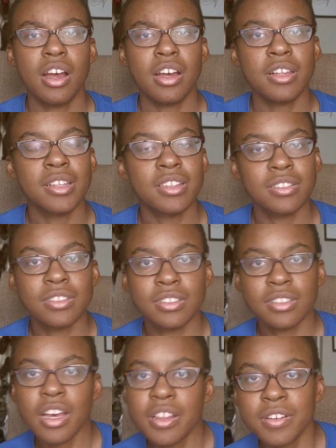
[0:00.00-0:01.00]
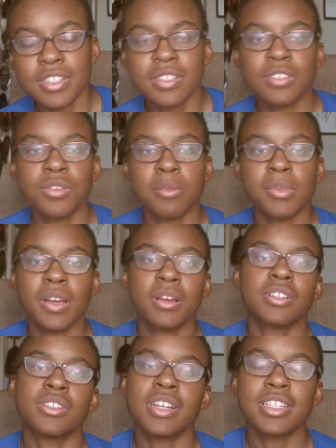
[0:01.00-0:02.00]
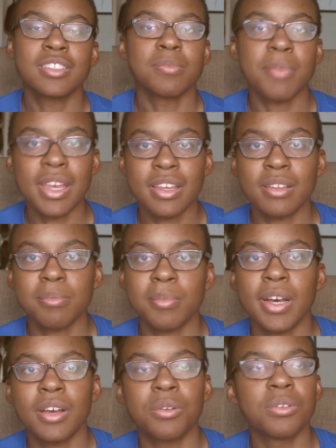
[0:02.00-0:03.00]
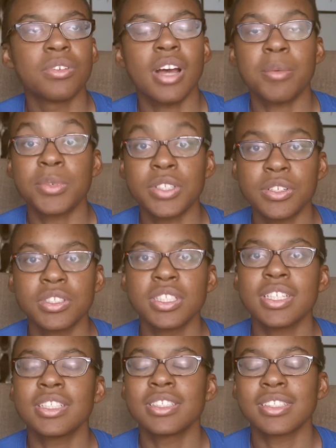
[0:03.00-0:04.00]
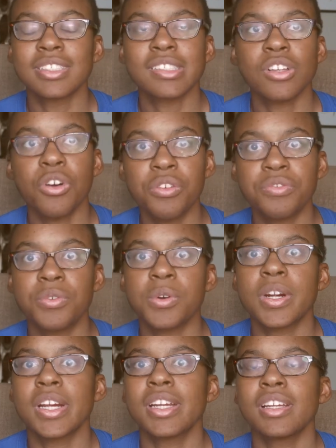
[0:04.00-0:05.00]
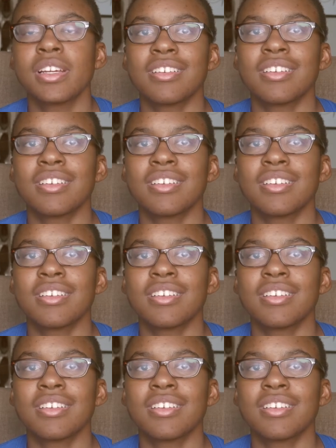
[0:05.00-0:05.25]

And then there's this other instance where I'm like, should I just make my own opportunity and just go for it